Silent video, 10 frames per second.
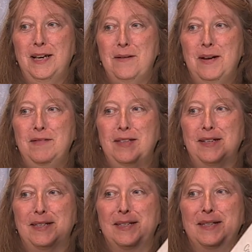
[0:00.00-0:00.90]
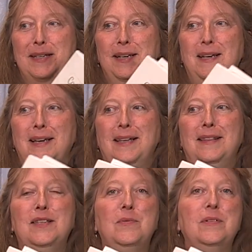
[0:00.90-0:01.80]
how heavy this is.
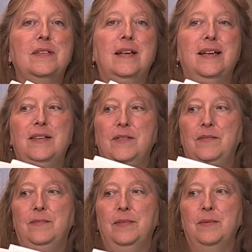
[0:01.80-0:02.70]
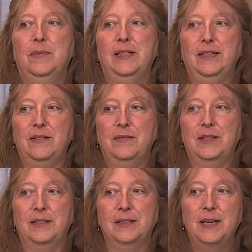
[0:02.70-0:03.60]
This one's not even completely
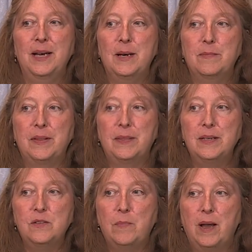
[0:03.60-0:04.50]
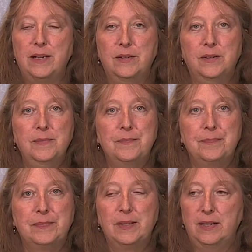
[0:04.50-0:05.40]
filled, but this binder
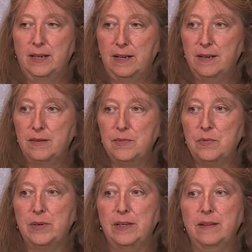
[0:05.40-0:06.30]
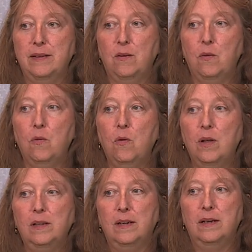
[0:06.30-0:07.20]
comes with
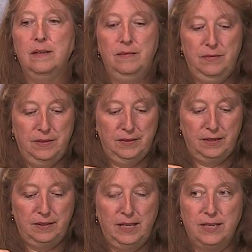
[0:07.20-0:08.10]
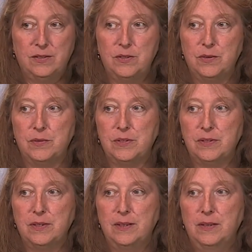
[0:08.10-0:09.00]
all of the class
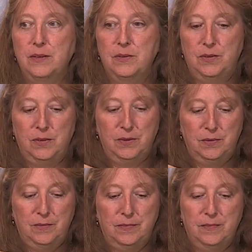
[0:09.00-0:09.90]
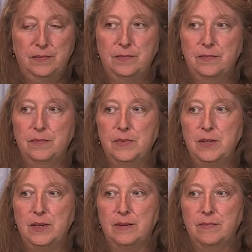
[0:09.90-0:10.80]
notes. So you
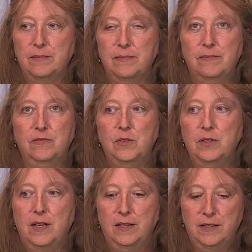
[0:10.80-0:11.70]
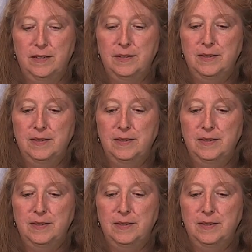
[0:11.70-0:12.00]
get full color